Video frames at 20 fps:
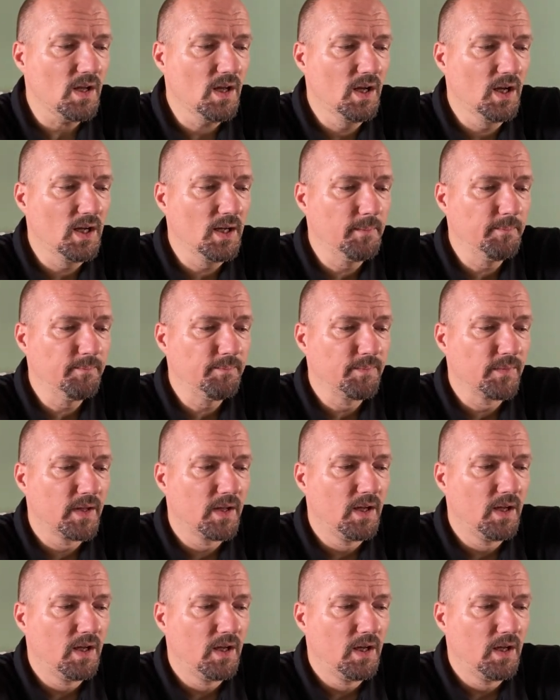Um,
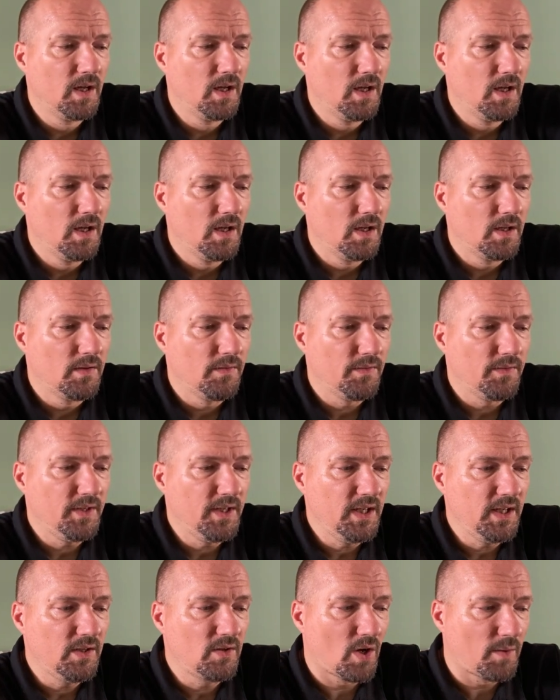
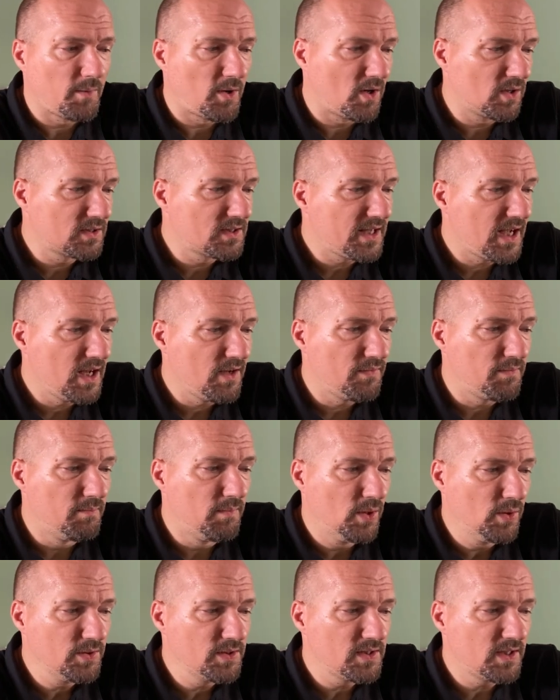the tomahawks I have
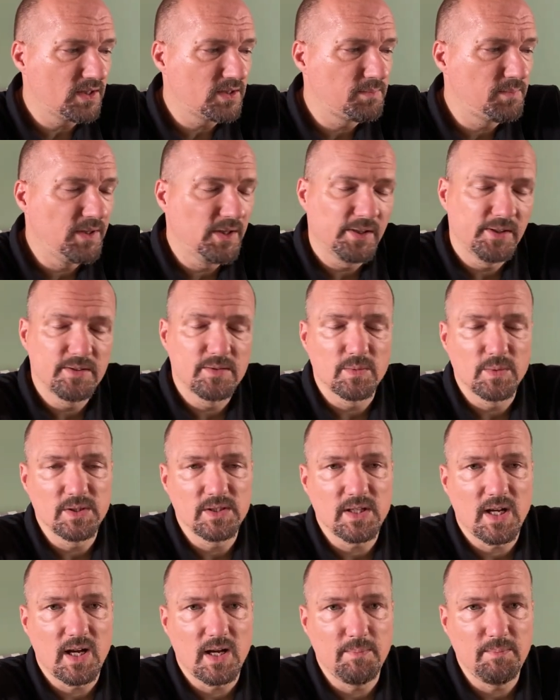most experience
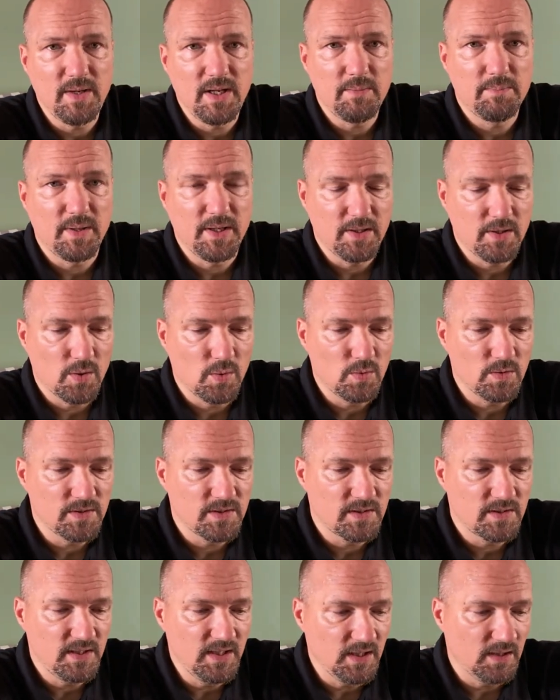with are made by Cold
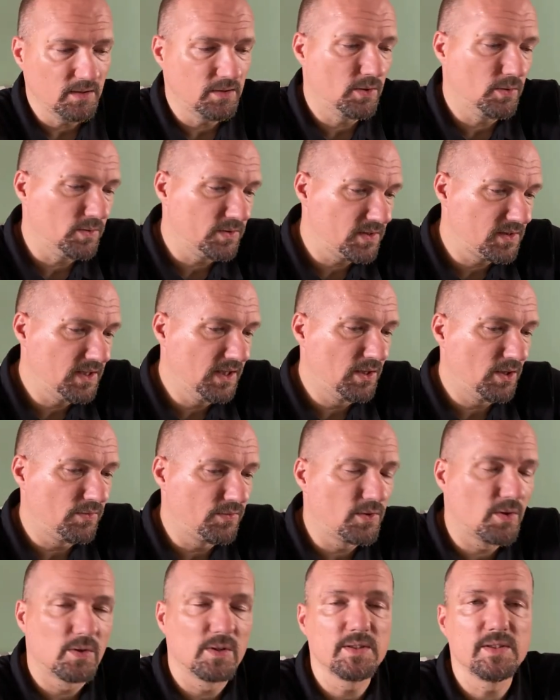Steel. Cold Steel,
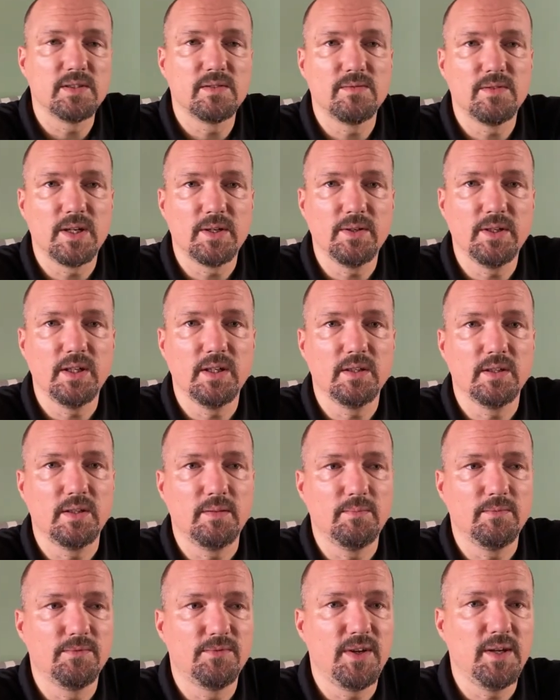of course, is very
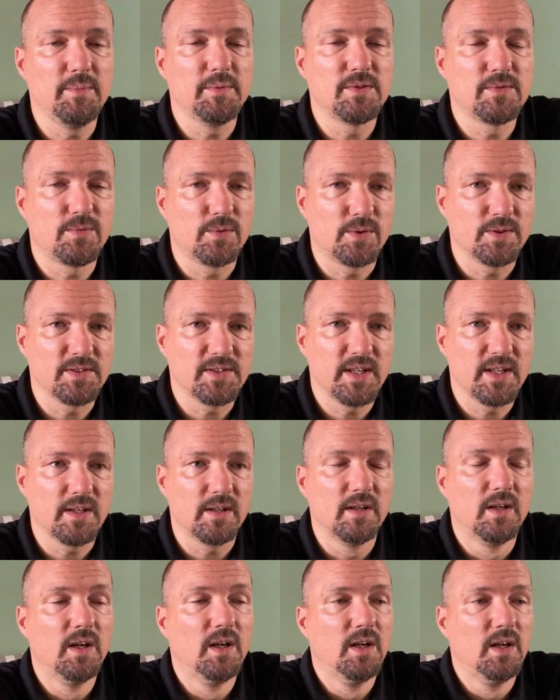um, famous for
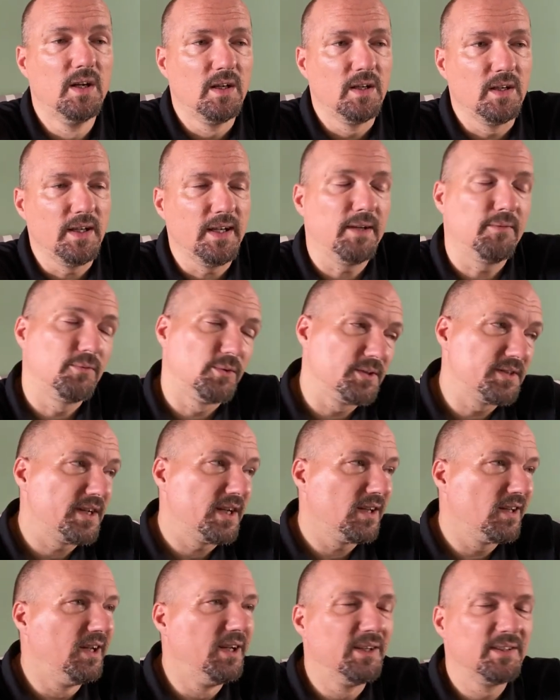their yeah, for
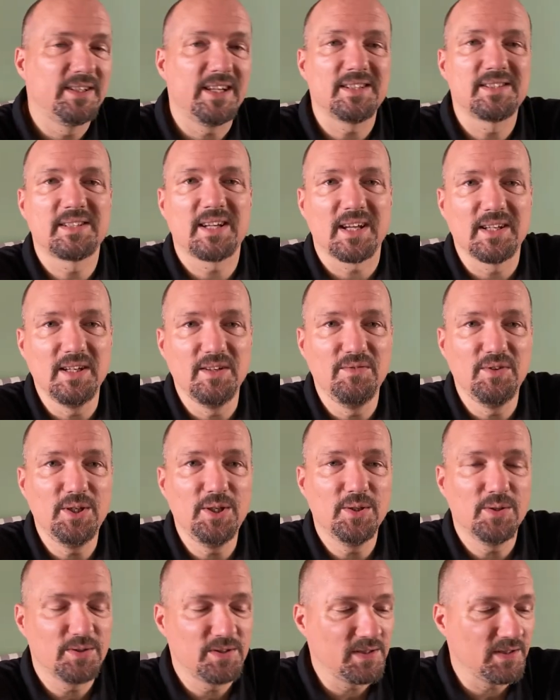their test cutting
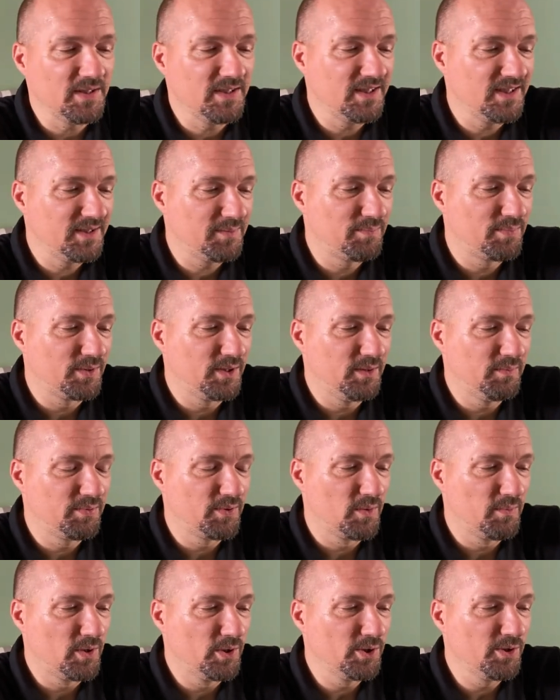videos, uh, pr uh,
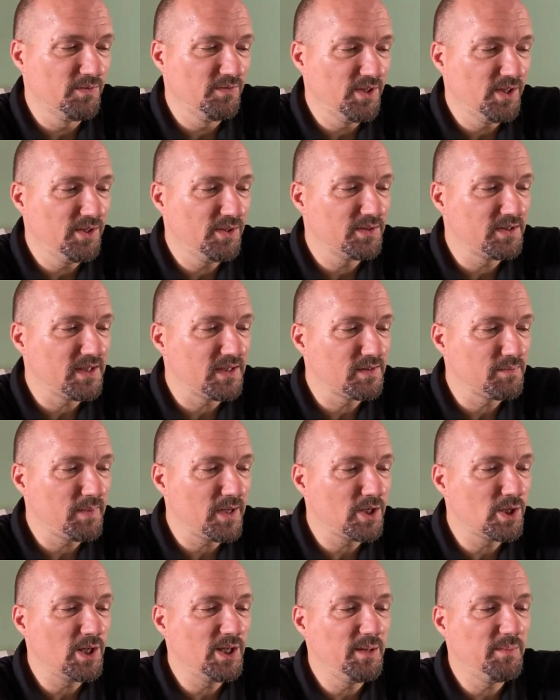promotion videos
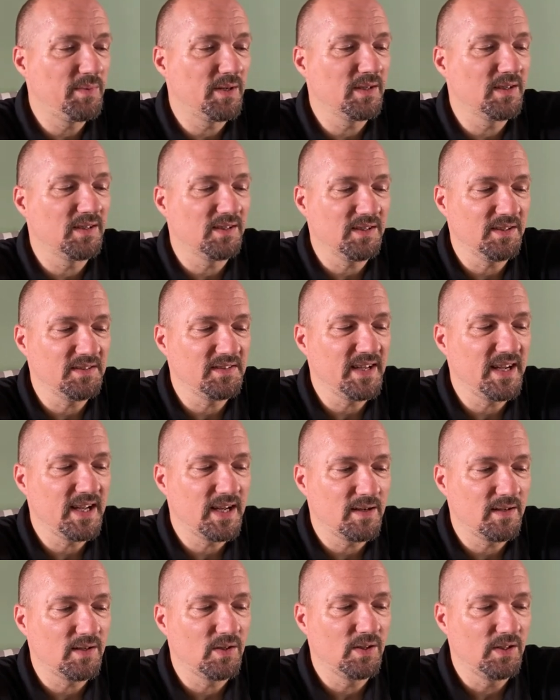especially, but uh, they
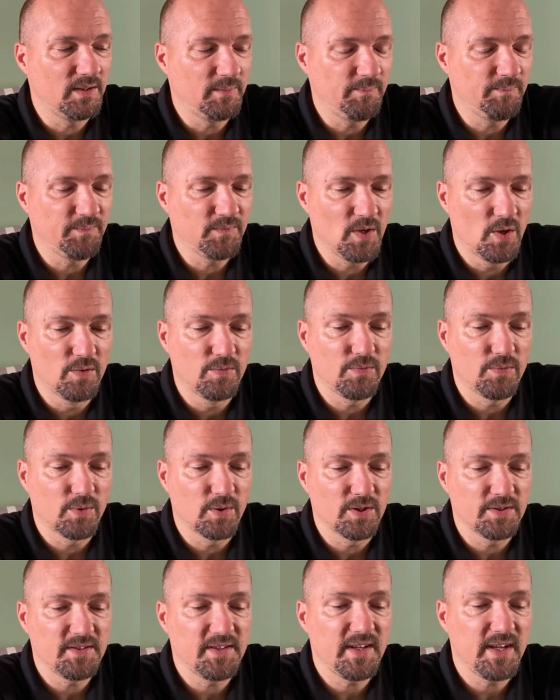are um, known
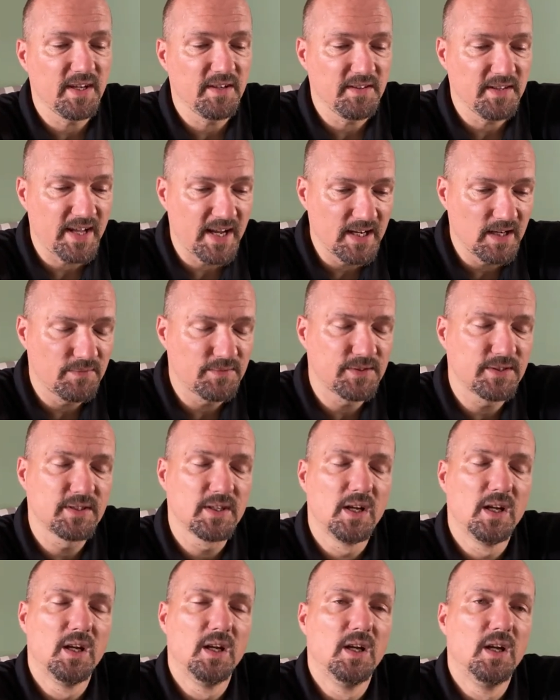for their
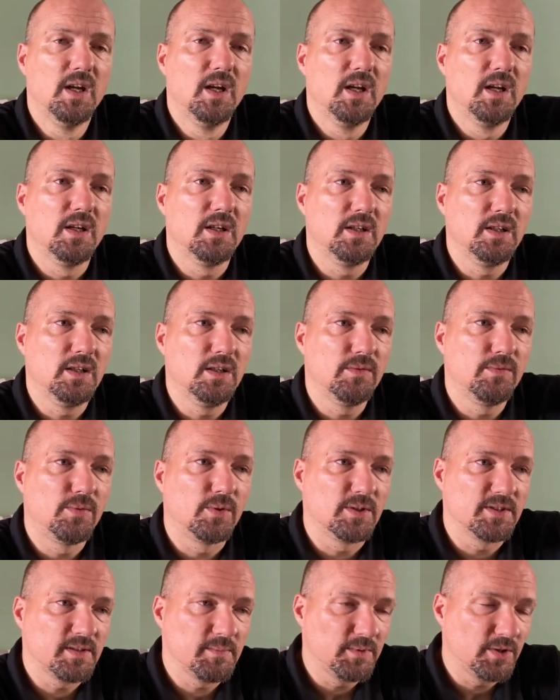knives, uh,
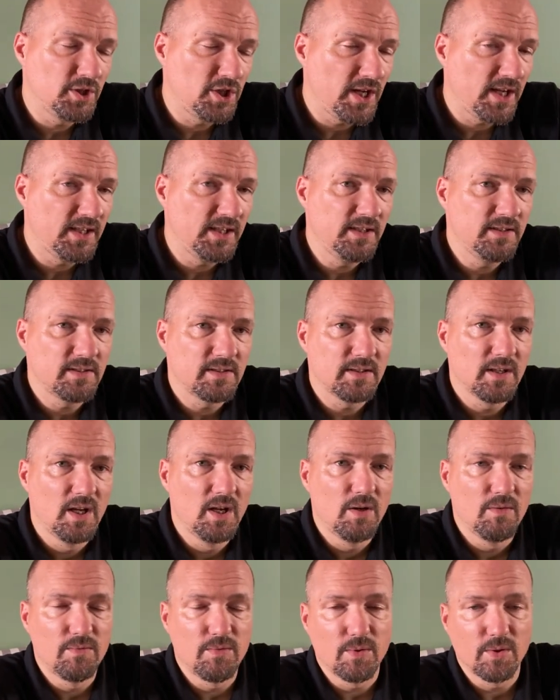for their machetes,
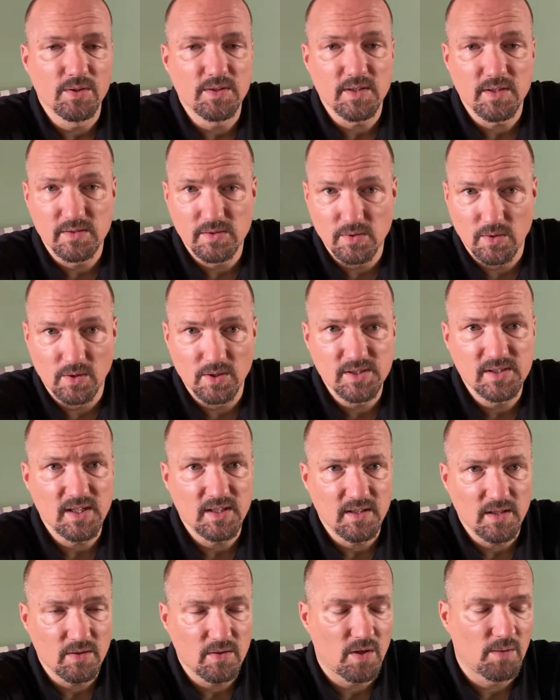for their swords
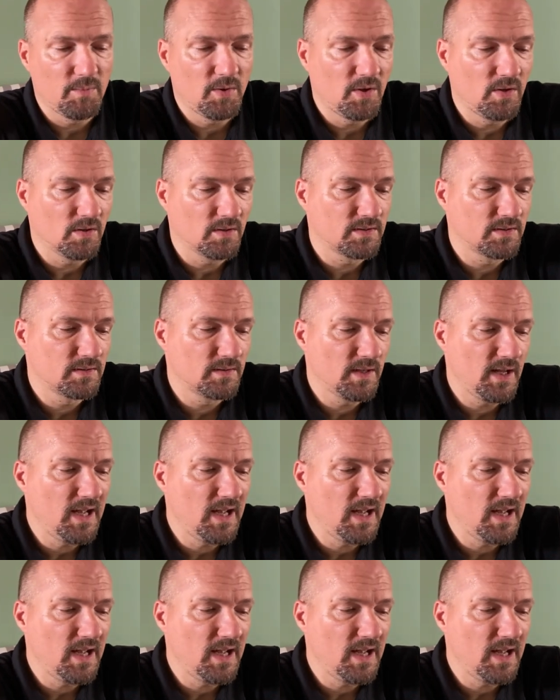and their tomahawks.